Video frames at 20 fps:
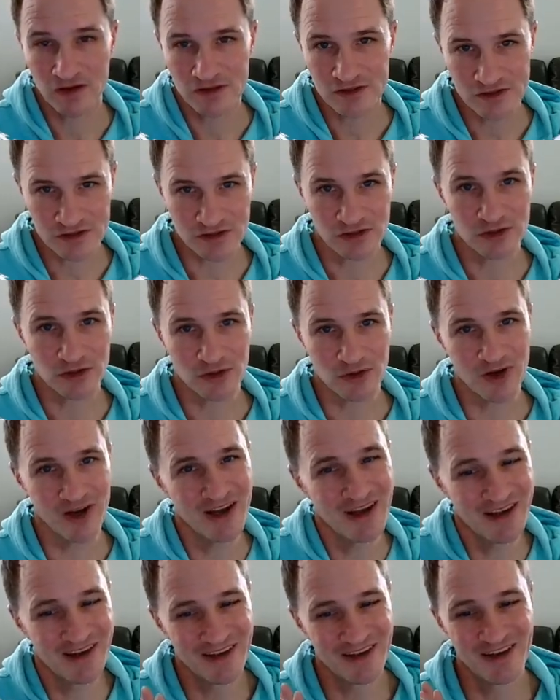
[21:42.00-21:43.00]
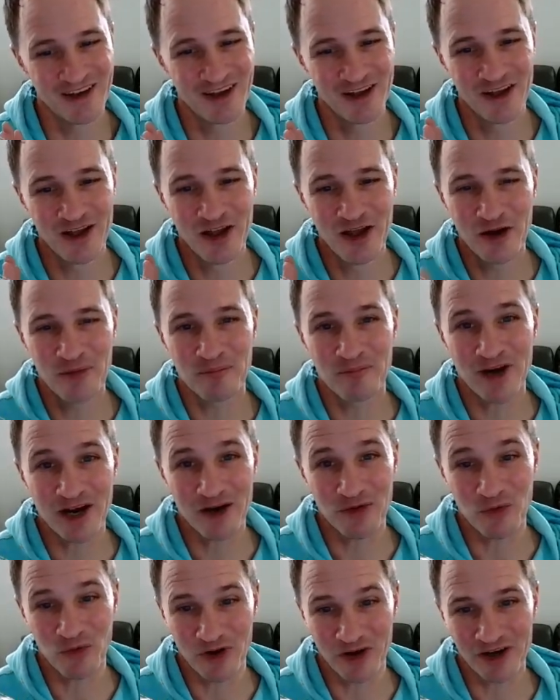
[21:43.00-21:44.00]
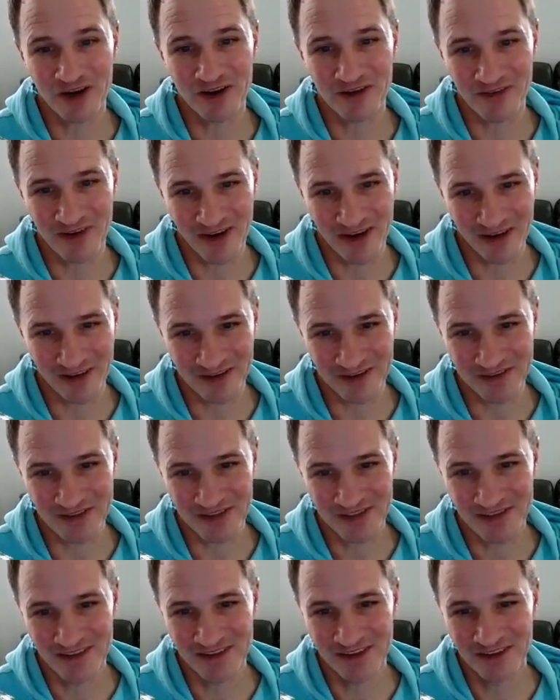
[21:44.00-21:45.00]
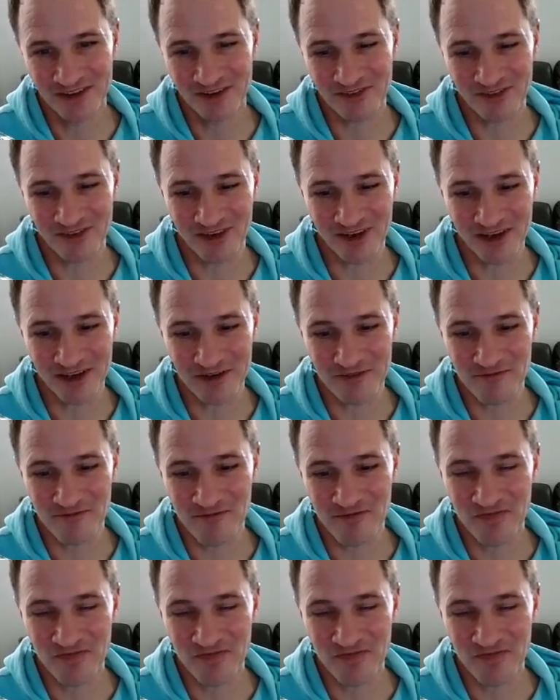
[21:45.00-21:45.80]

So my workaround, right,